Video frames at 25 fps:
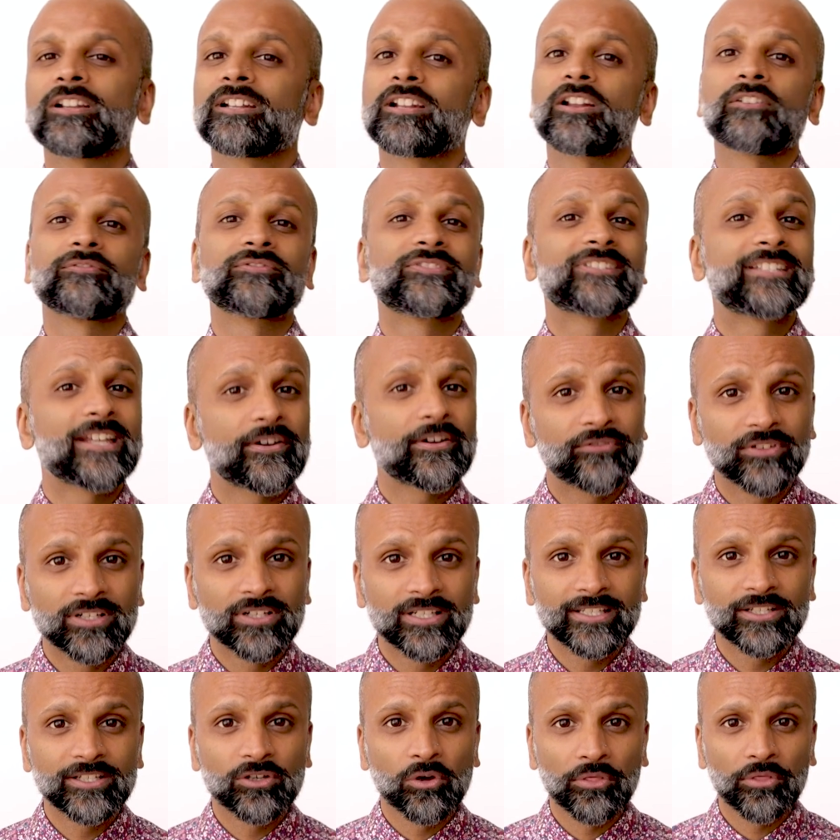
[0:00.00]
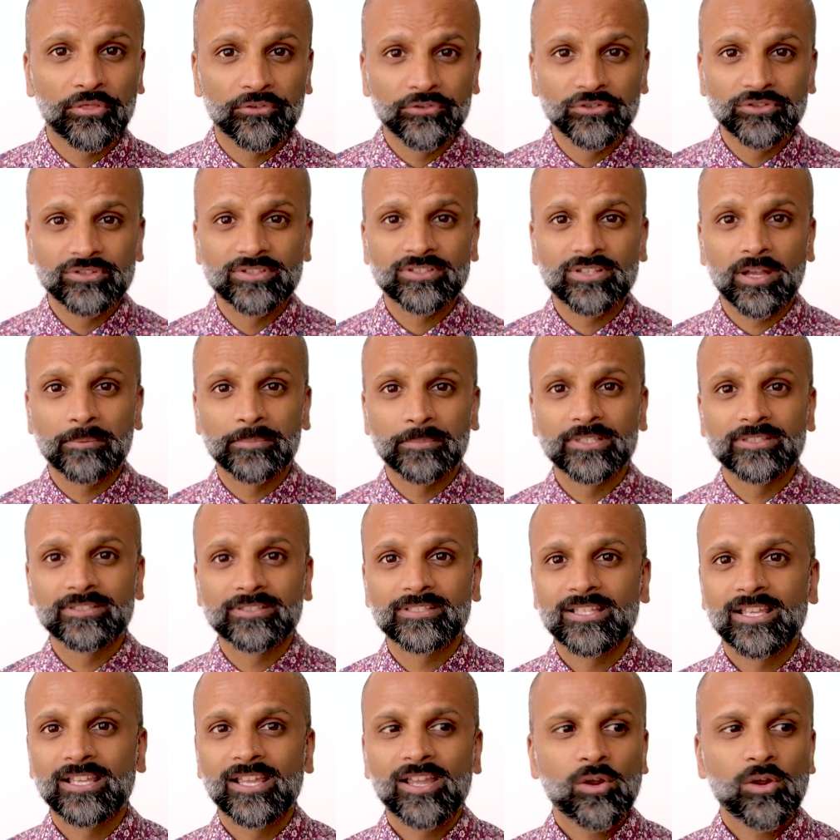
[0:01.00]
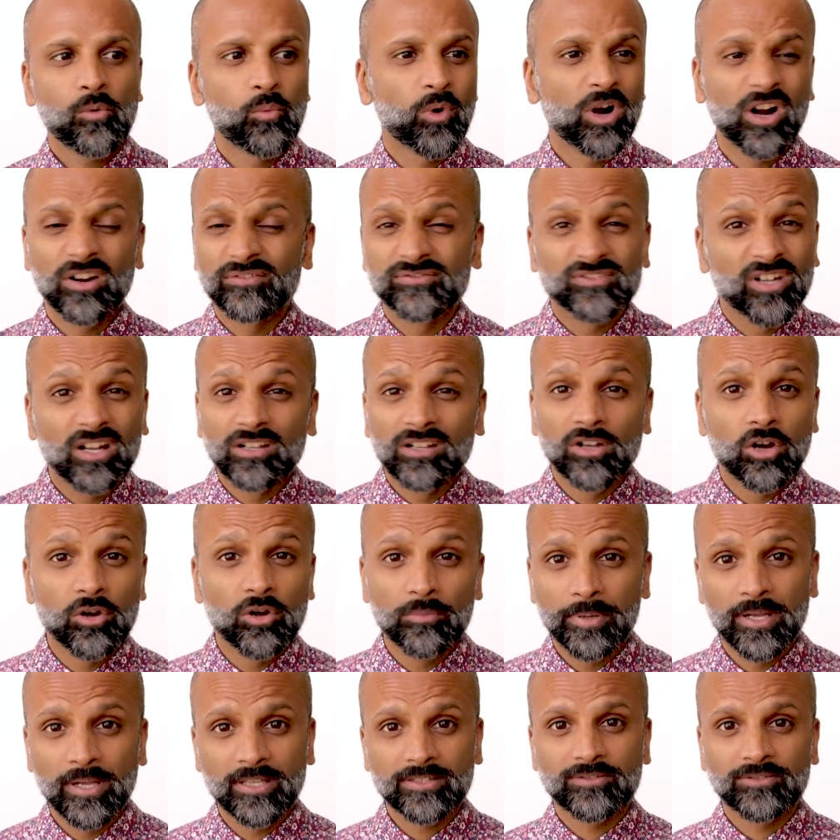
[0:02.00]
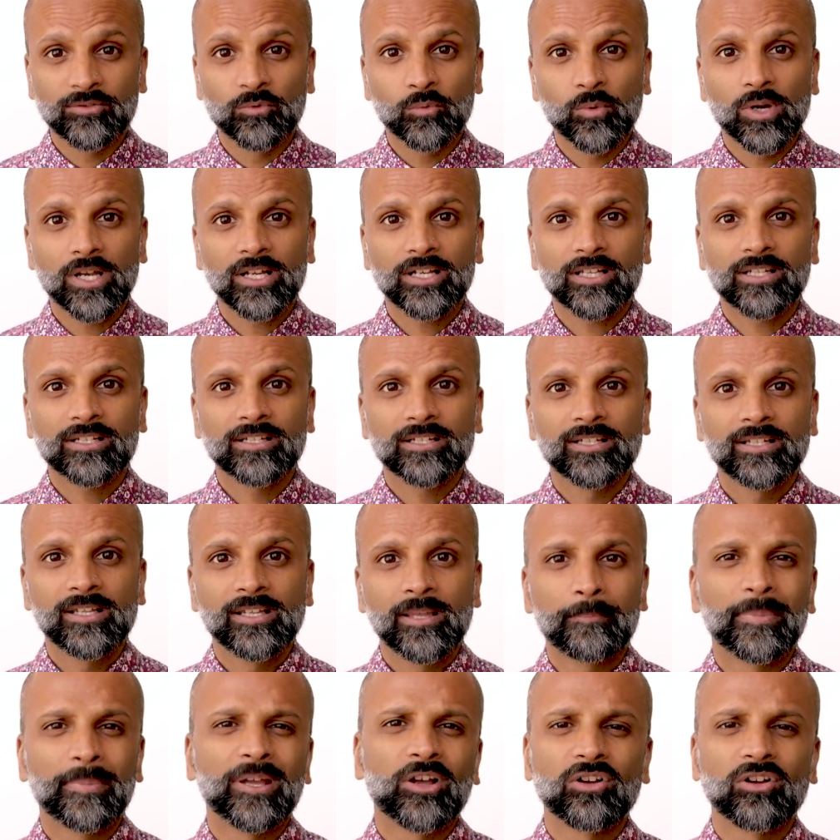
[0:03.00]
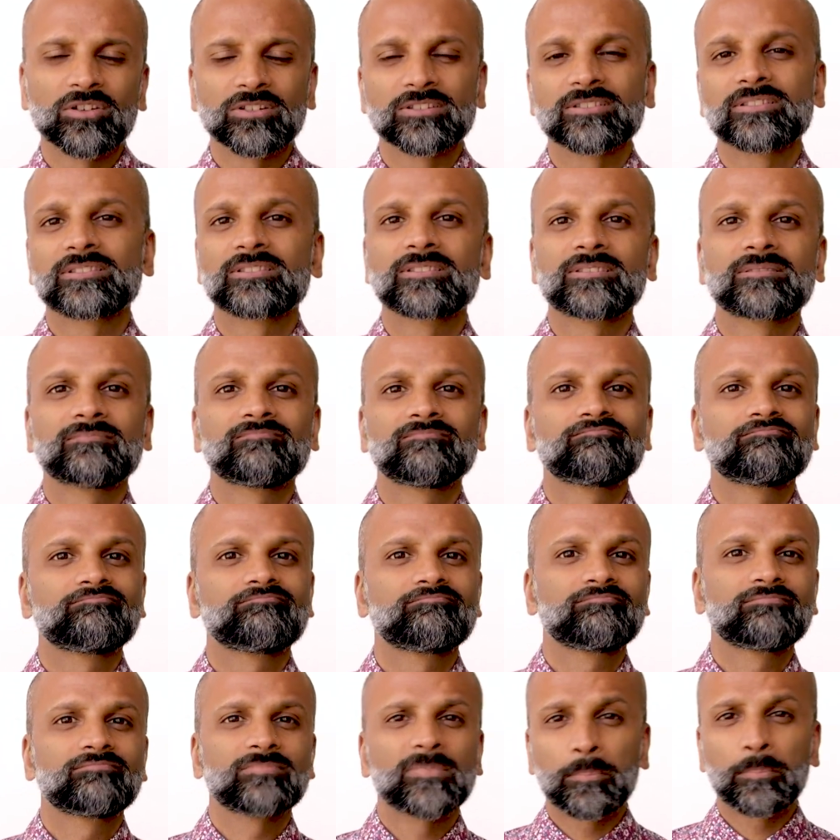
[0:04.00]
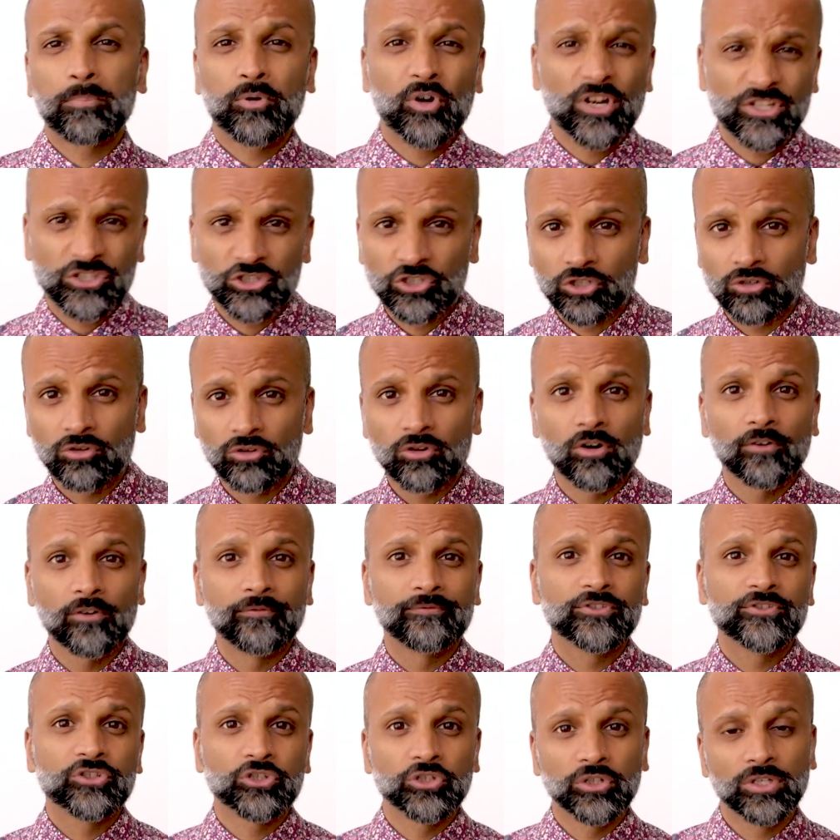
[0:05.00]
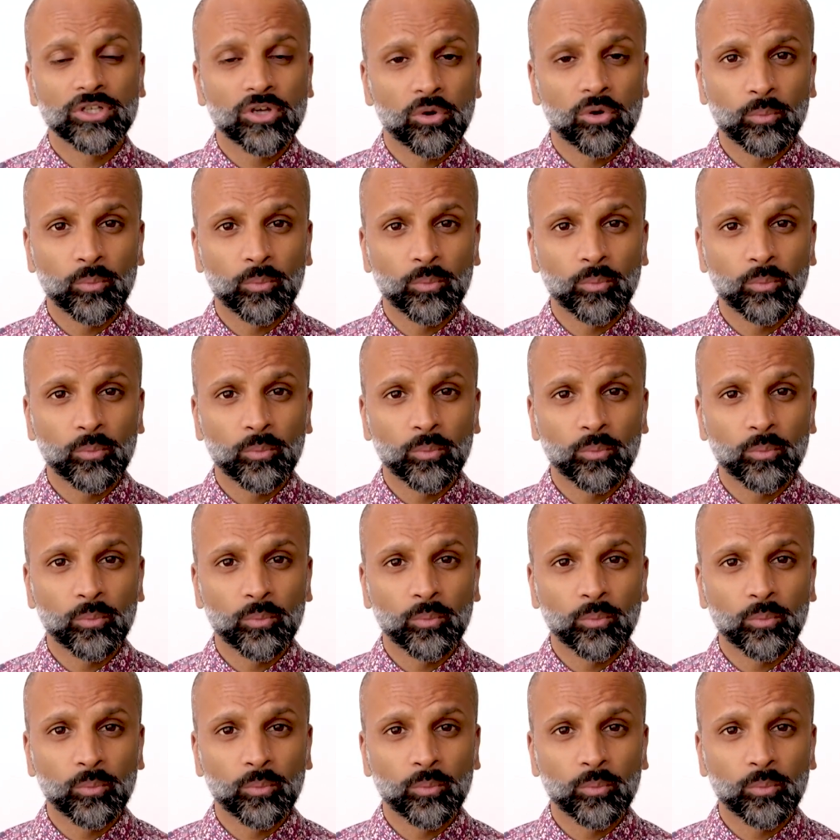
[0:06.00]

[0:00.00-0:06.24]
and I've definitely gone through summers where I've done no personal work because the pressure of shooting on